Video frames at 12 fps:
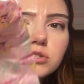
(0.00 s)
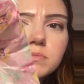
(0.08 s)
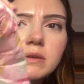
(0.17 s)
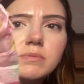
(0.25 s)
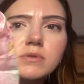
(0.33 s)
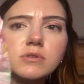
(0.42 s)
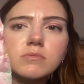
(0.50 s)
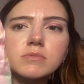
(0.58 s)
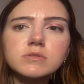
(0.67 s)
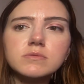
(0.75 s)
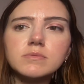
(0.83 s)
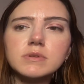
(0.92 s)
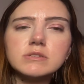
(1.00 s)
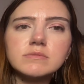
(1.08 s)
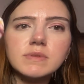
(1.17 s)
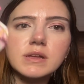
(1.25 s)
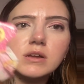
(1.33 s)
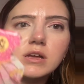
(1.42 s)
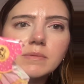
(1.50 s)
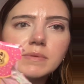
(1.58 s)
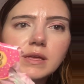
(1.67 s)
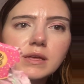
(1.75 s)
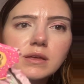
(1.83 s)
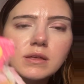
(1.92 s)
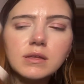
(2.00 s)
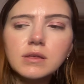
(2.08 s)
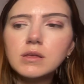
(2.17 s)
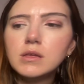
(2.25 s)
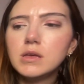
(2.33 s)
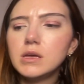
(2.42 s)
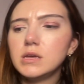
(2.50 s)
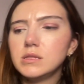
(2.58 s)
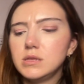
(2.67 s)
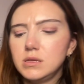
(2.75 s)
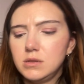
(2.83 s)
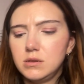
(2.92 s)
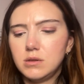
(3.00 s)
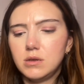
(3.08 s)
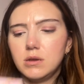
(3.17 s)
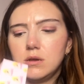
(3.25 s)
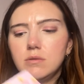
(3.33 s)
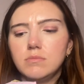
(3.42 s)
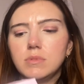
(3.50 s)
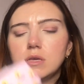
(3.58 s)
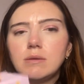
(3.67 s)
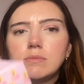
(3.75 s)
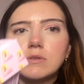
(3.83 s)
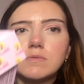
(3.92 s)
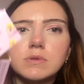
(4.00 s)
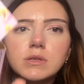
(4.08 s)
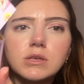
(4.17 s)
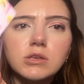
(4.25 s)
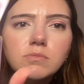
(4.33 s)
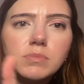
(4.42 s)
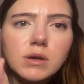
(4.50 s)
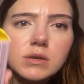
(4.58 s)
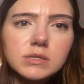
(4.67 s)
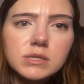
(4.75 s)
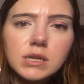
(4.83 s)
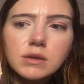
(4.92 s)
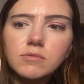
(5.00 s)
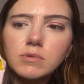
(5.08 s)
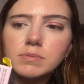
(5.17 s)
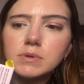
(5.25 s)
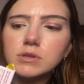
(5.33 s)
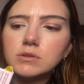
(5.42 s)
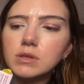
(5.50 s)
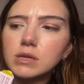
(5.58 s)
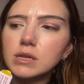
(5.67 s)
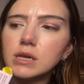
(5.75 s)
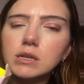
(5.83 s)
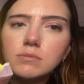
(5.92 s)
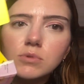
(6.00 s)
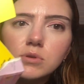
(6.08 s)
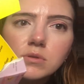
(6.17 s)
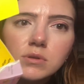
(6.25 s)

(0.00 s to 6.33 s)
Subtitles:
paper. It almost reminds me of like a cupcake. And then it came in this really cute box that I ripped into like an animal.